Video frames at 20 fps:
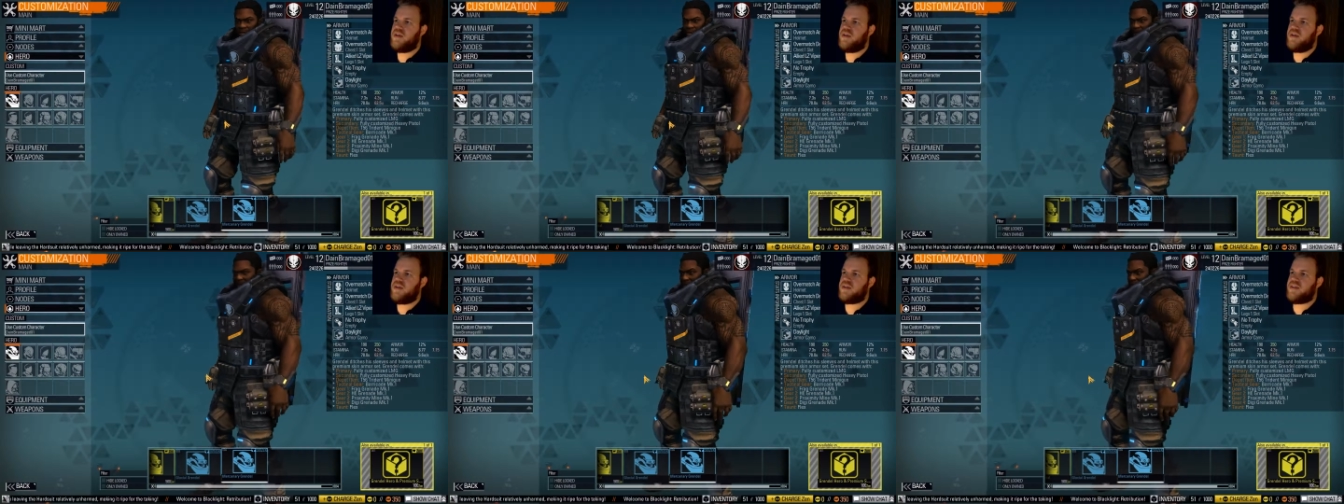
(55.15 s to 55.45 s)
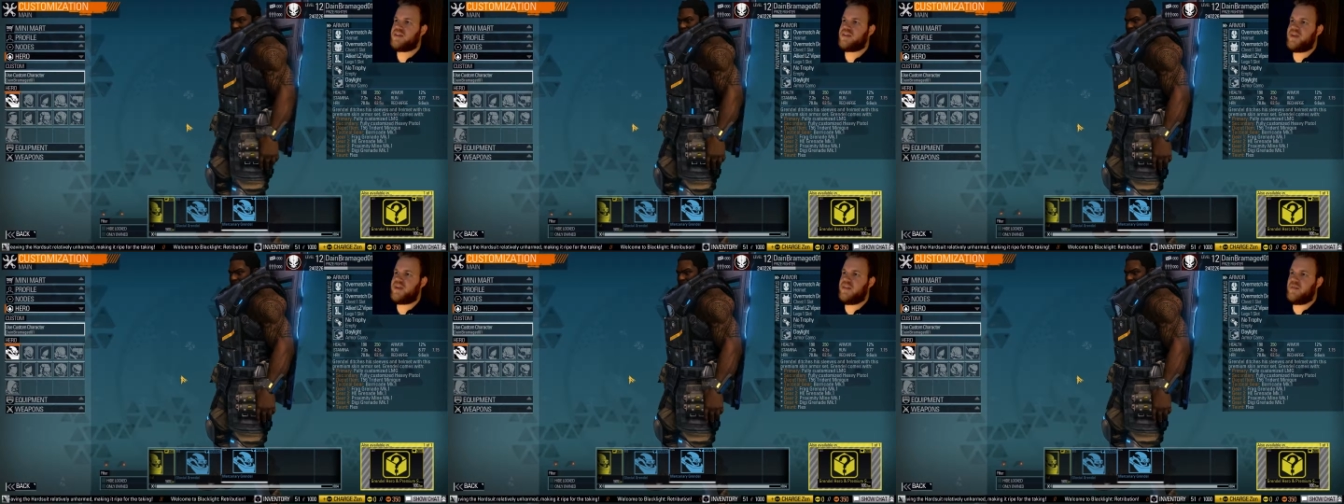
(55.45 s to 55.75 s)
You can
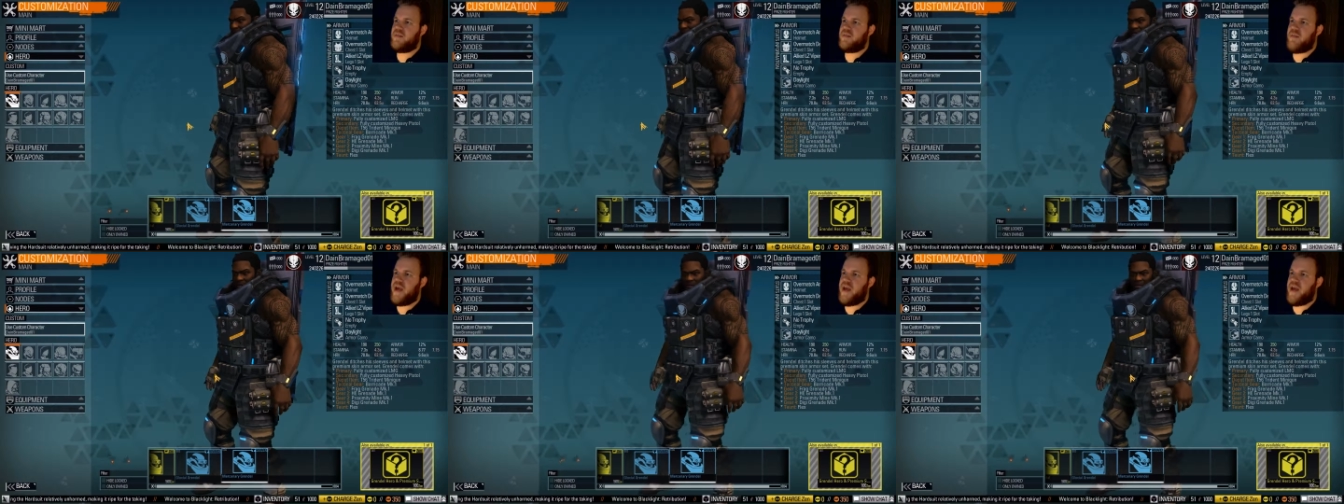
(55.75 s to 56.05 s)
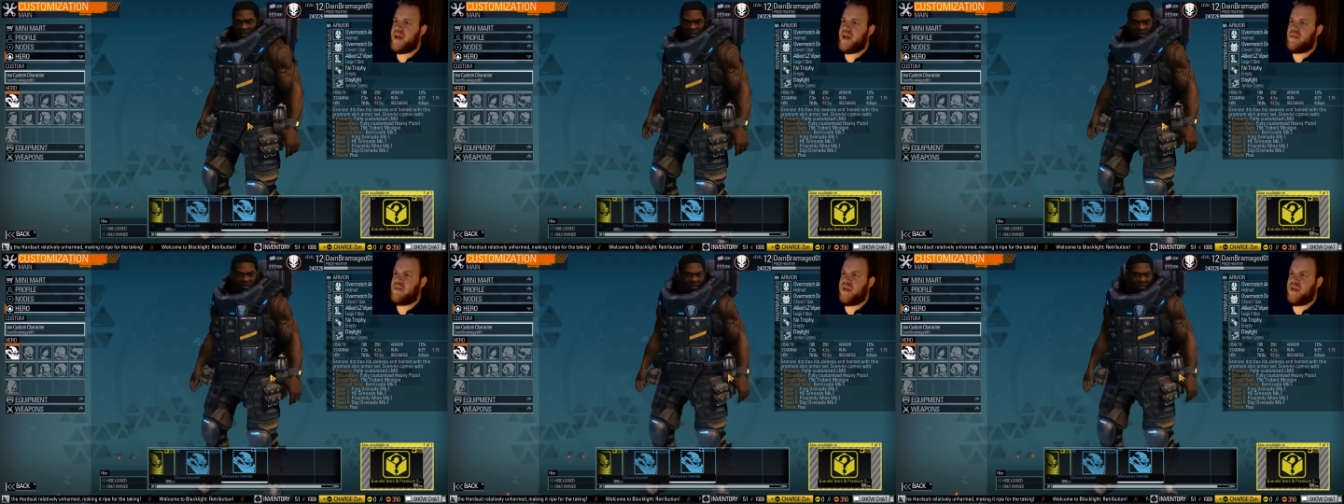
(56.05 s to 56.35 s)
just see the
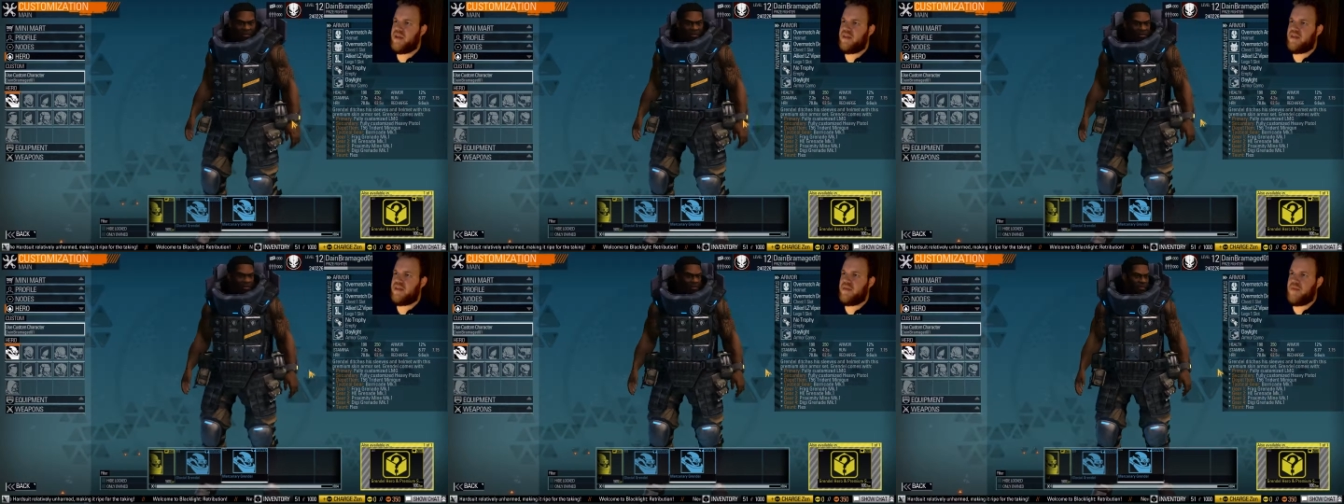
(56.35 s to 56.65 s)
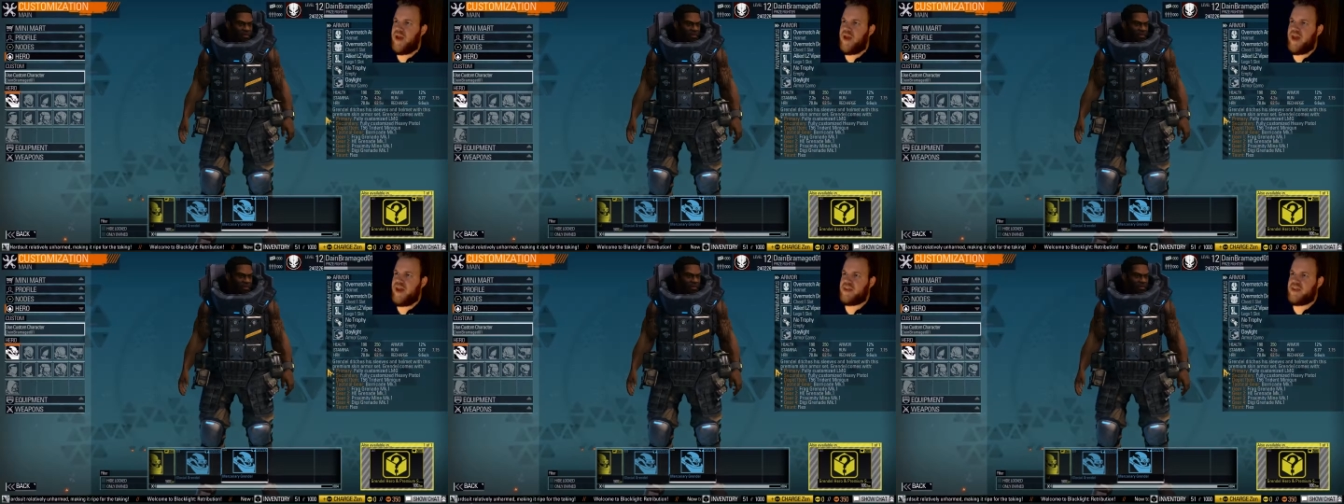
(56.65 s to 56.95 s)
man beneath the
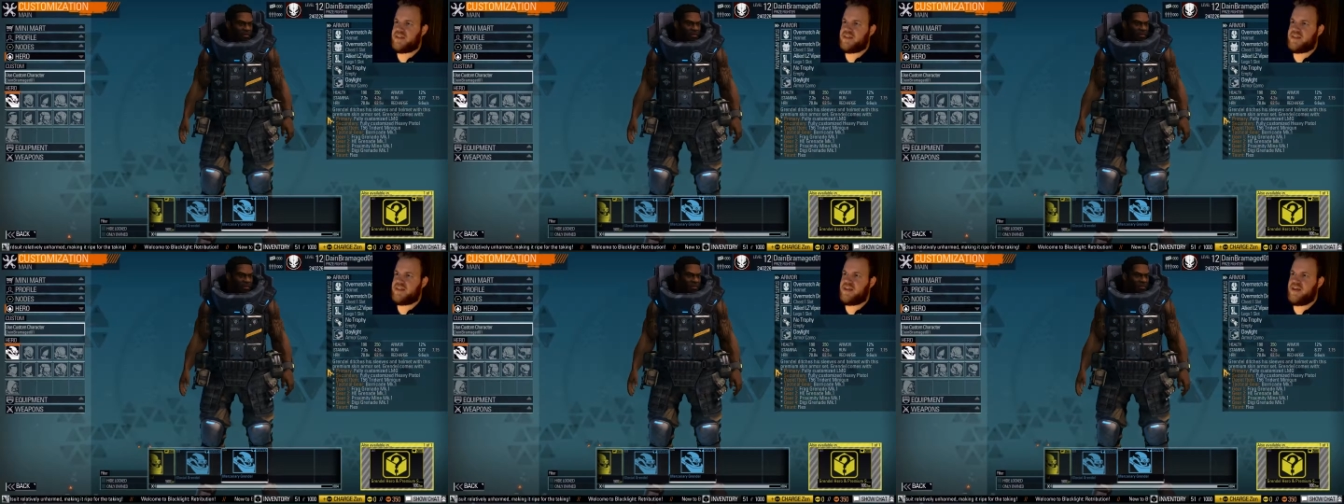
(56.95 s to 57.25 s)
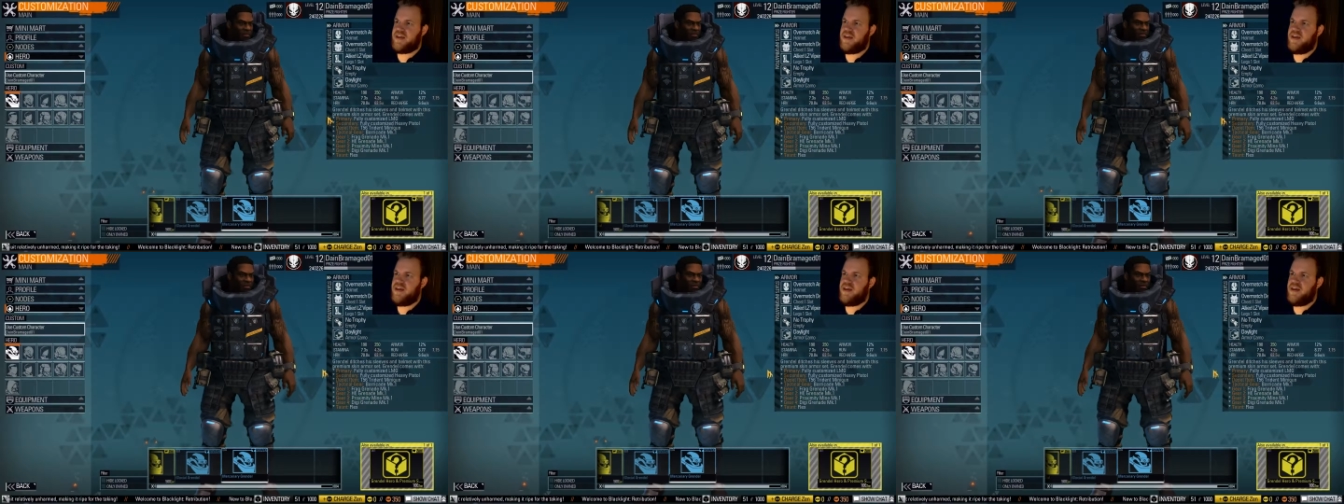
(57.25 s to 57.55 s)

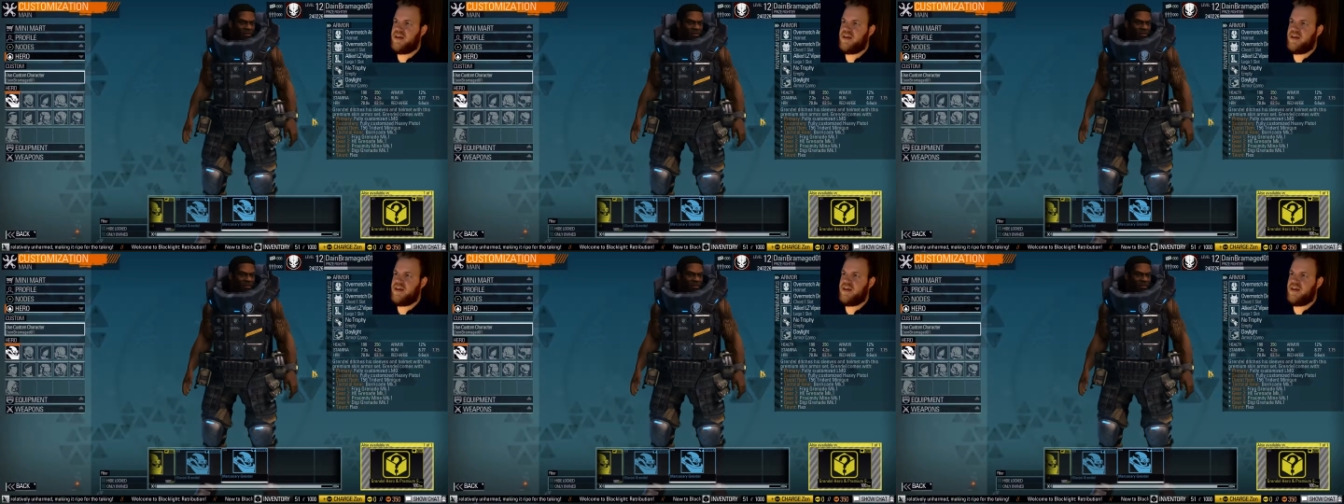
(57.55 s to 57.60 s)
mask.